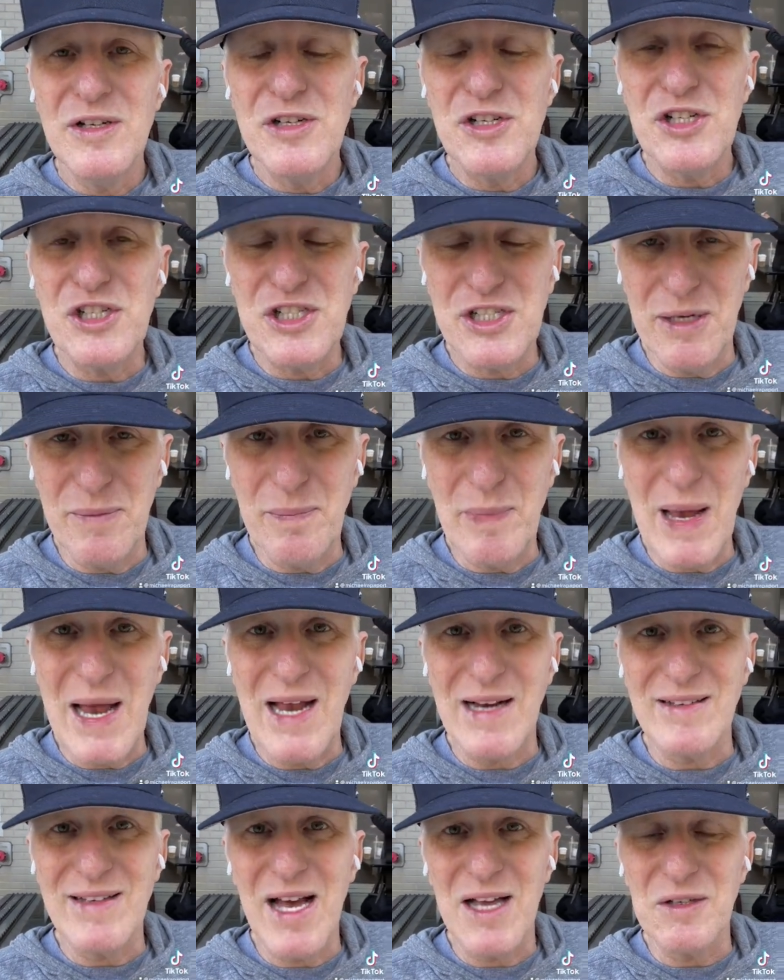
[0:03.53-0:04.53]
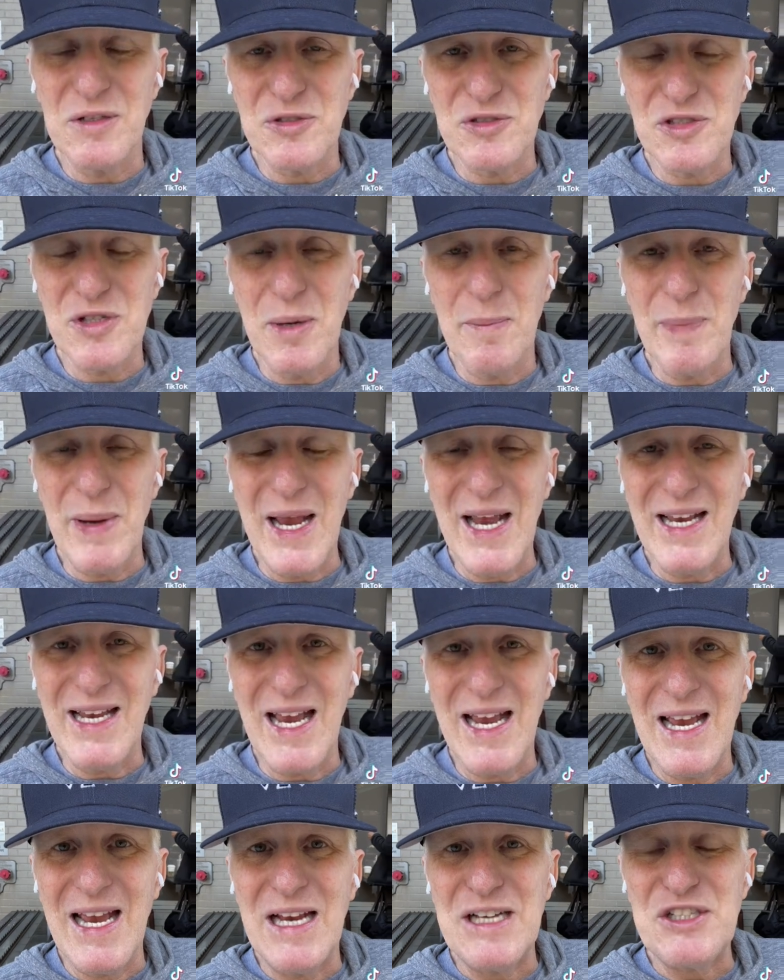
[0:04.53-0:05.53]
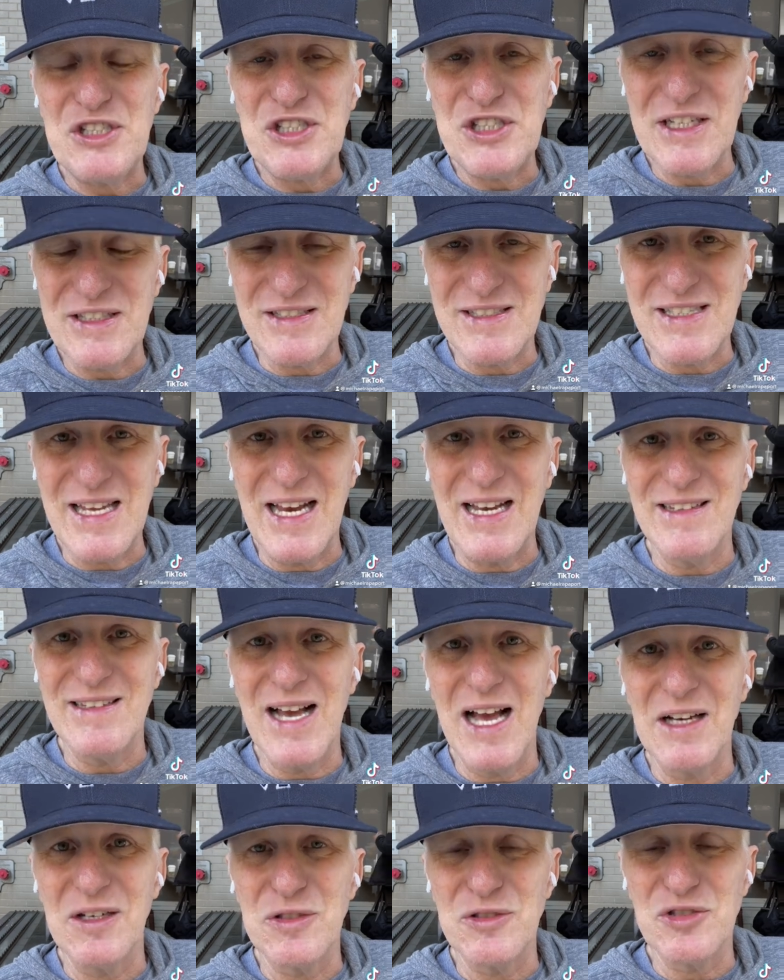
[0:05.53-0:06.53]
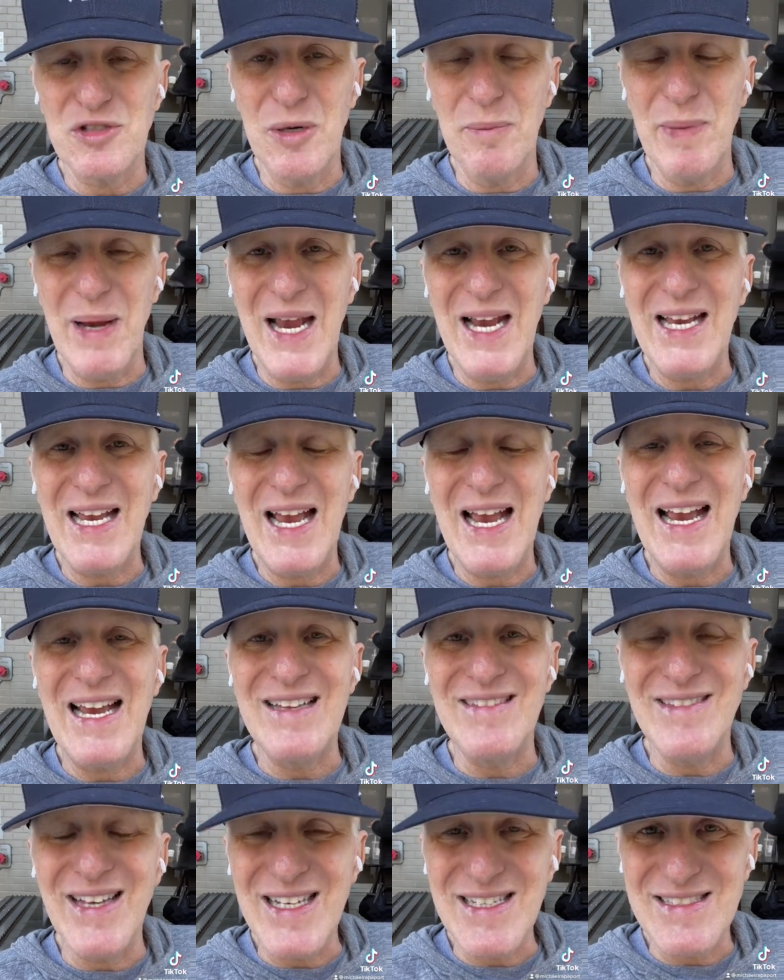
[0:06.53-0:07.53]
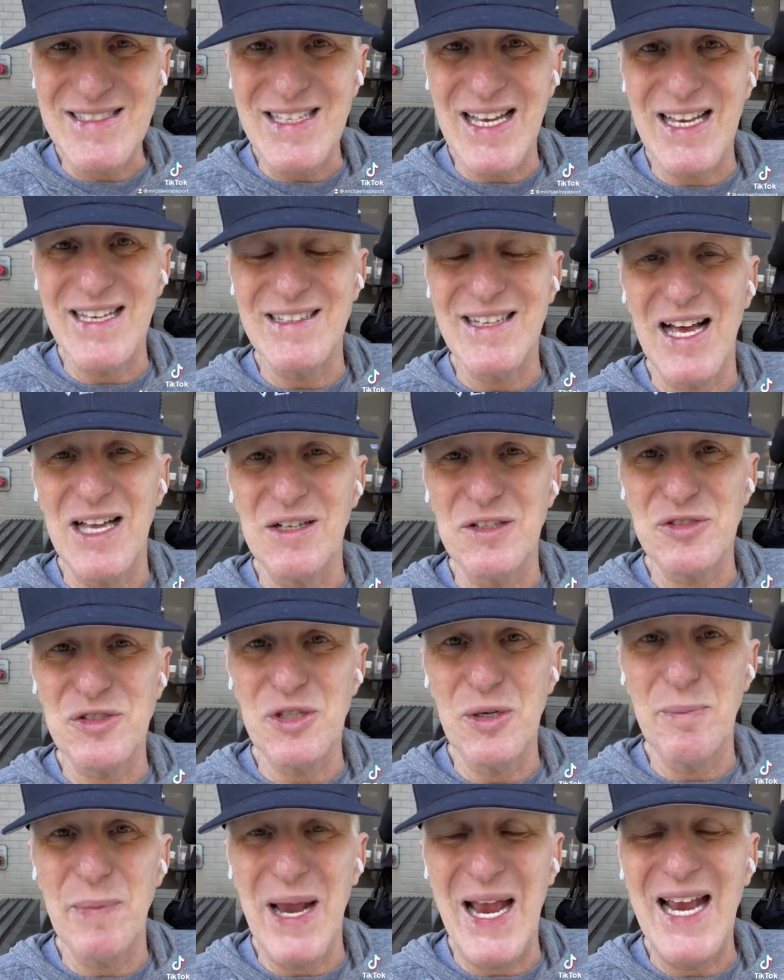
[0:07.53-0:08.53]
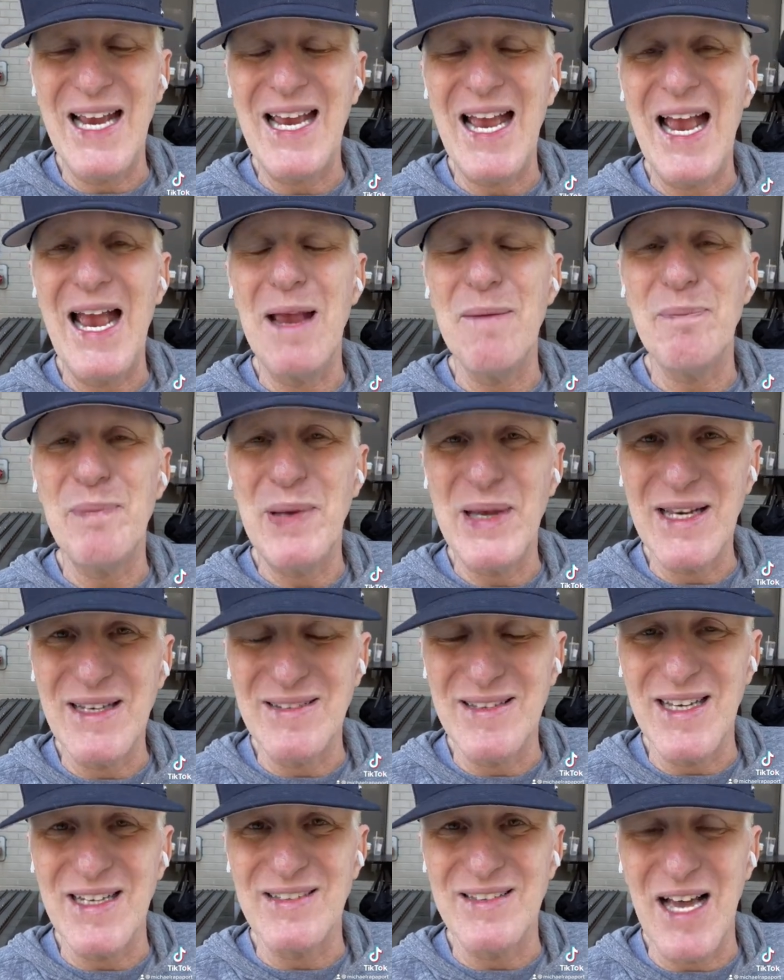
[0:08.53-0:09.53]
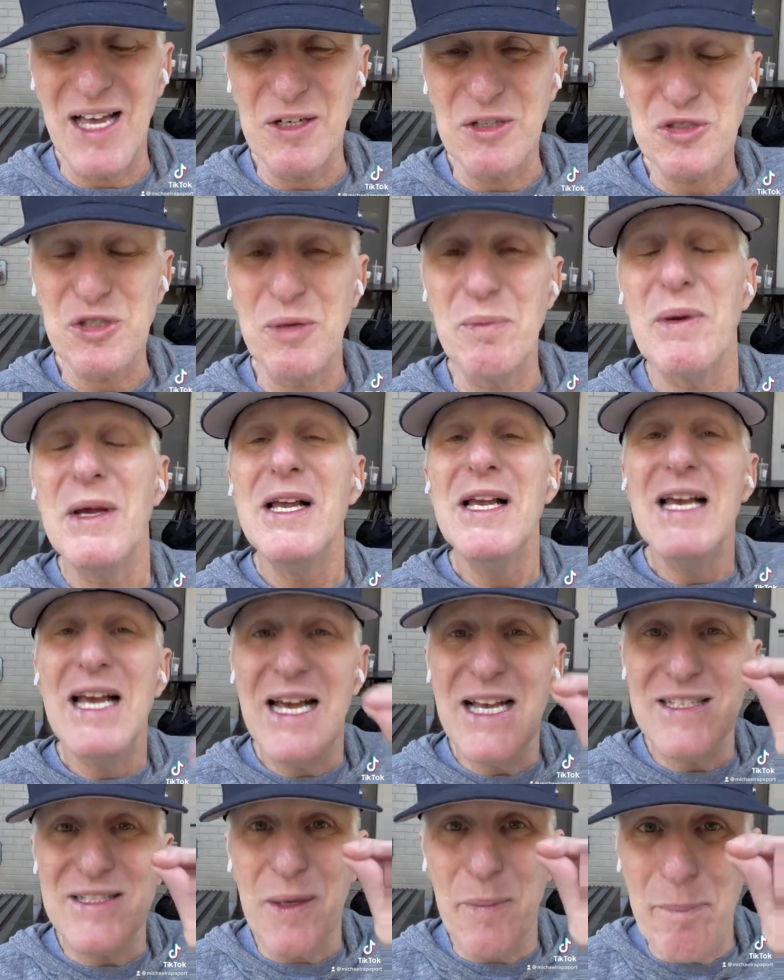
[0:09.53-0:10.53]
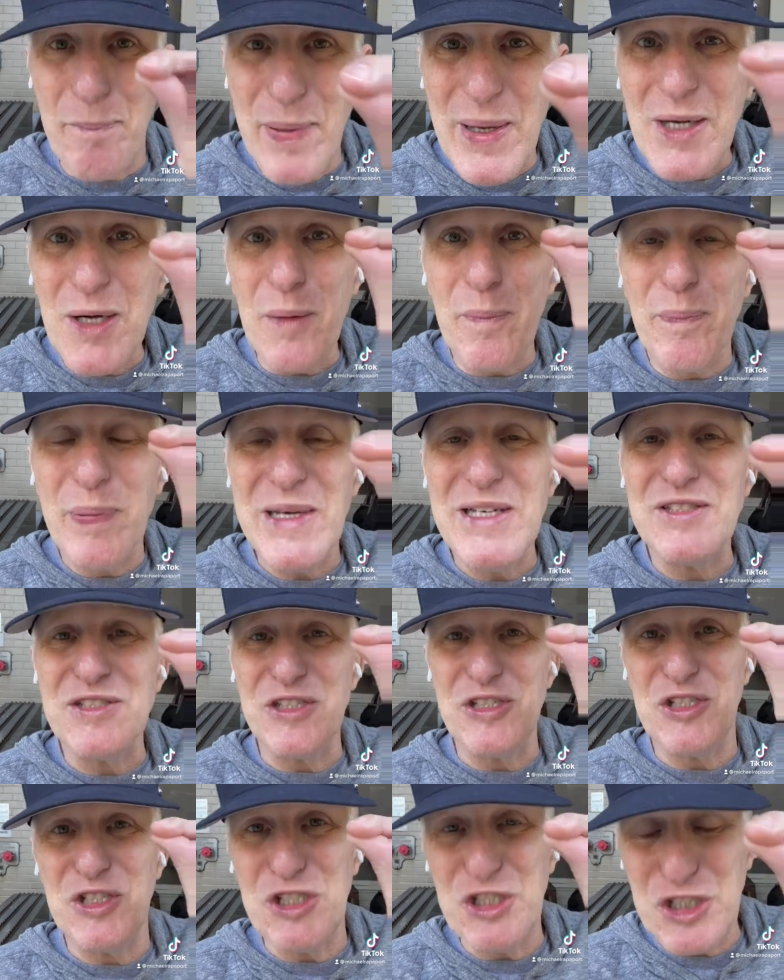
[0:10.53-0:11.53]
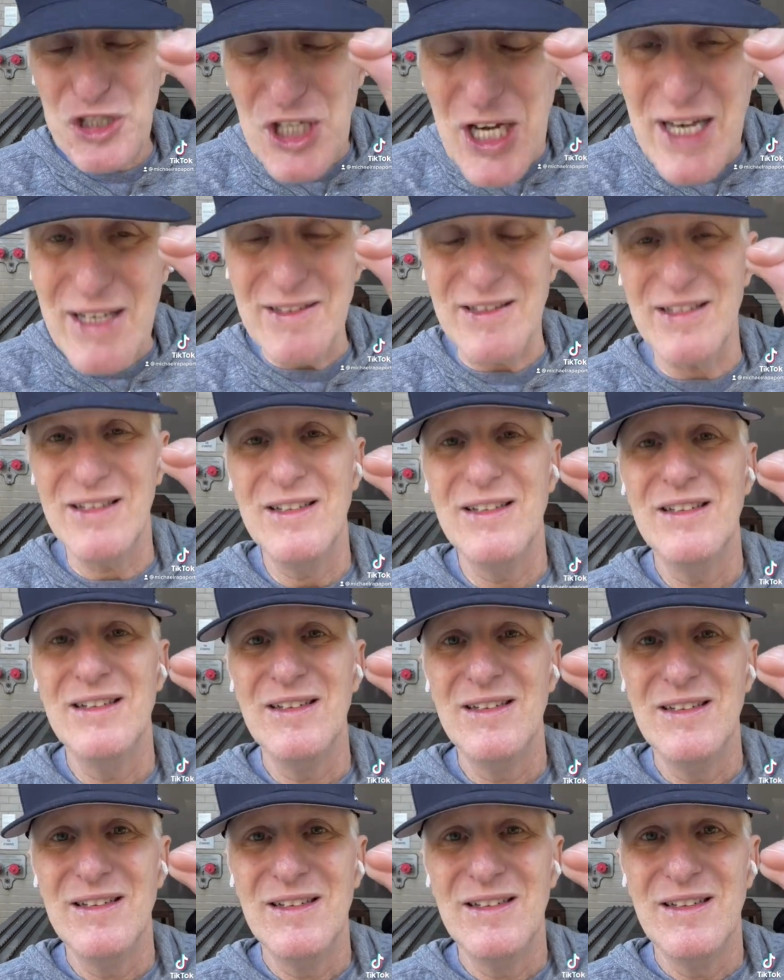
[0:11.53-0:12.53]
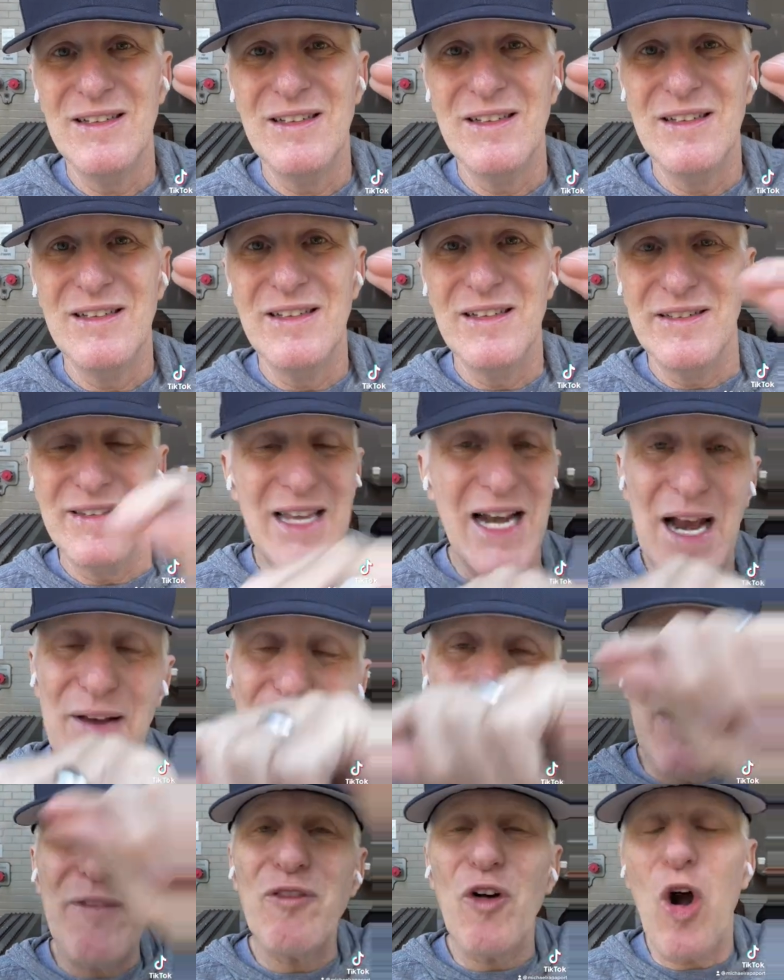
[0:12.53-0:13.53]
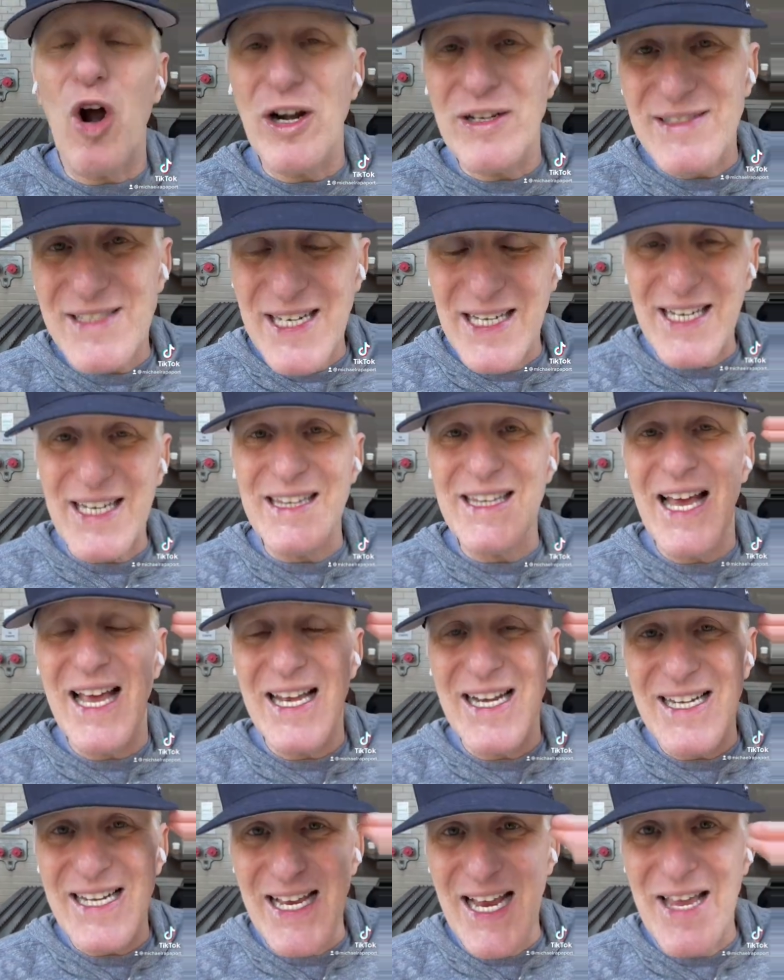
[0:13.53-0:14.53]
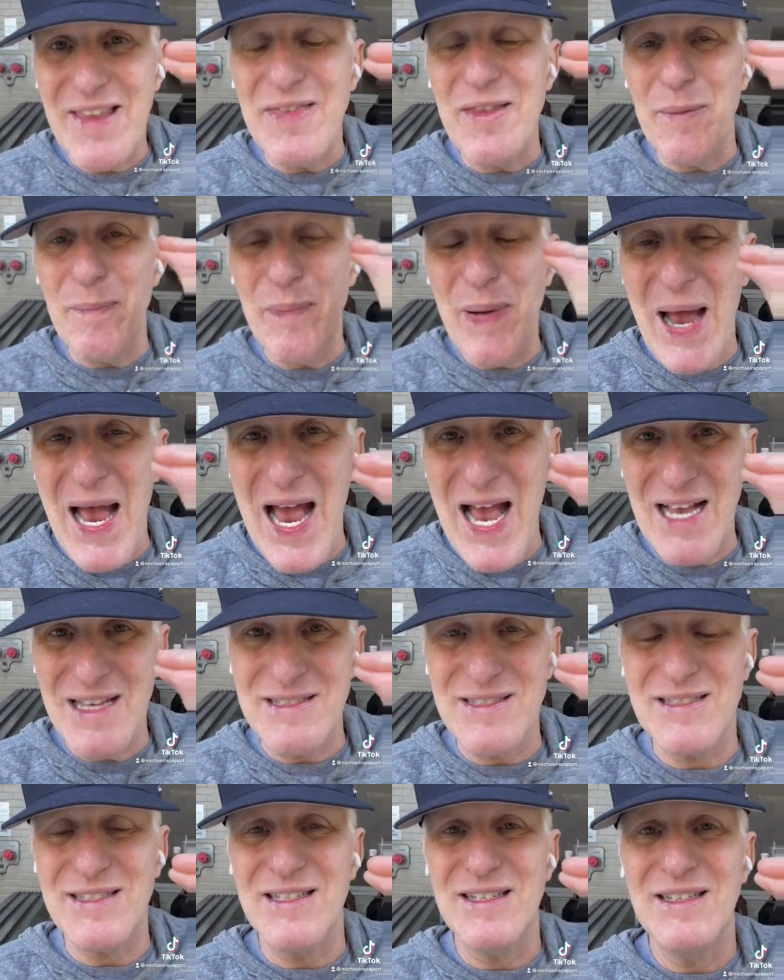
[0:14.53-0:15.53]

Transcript: Shitbag Donald Trump, aka shit-stained Donald Trump, aka dick-stained Donald Trump, aka pig dick Donald Trump, is a bigger piece of shit than I've ever articulated in the past.